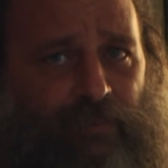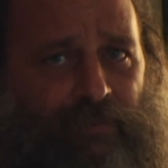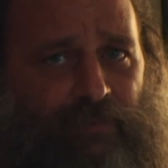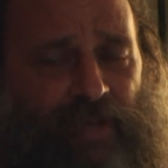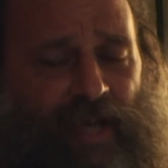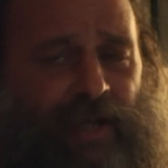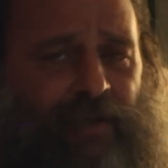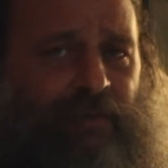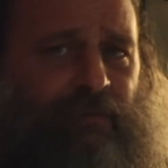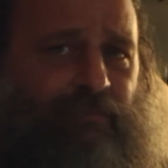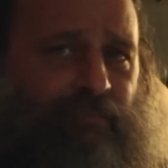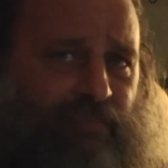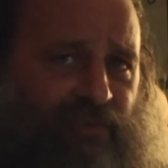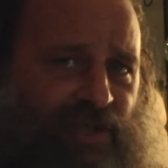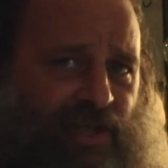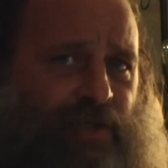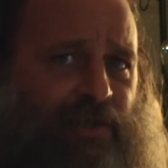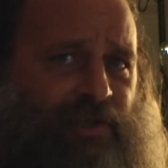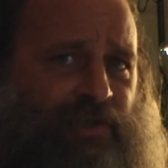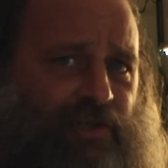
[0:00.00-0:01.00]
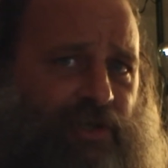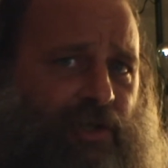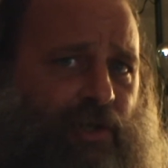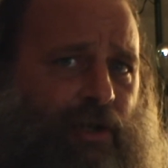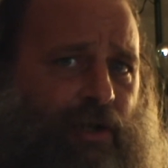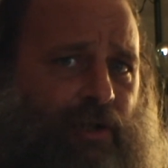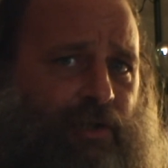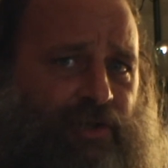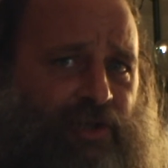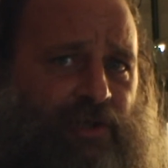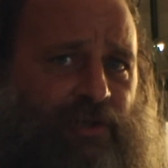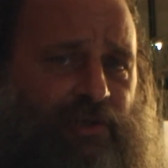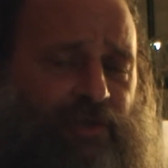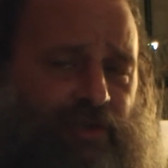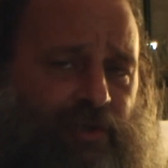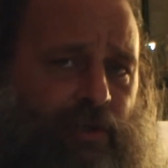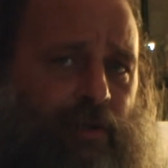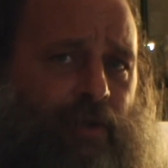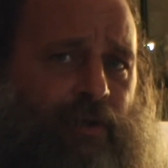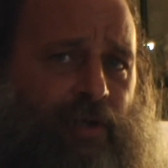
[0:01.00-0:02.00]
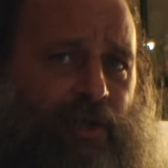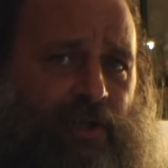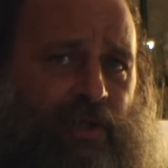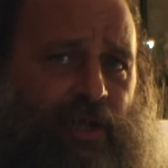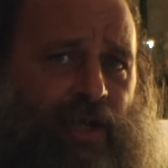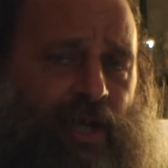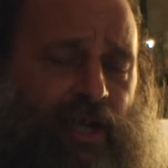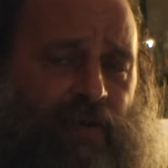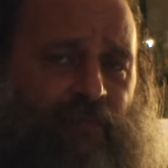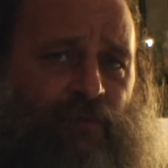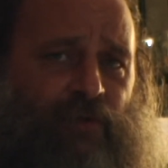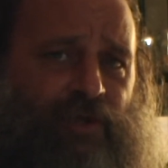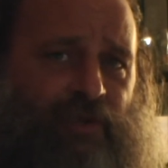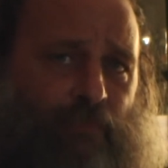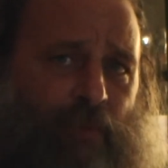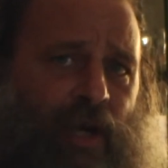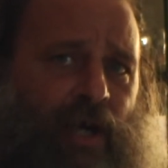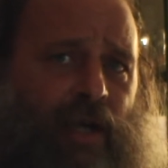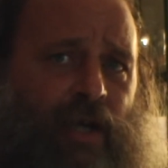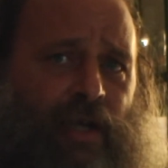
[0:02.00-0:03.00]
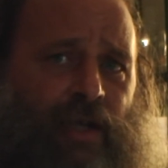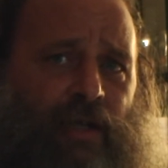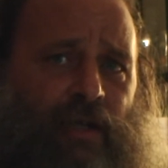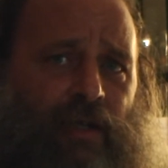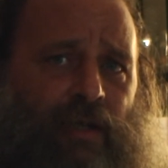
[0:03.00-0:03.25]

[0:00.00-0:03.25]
that tends to cause concern in the average mind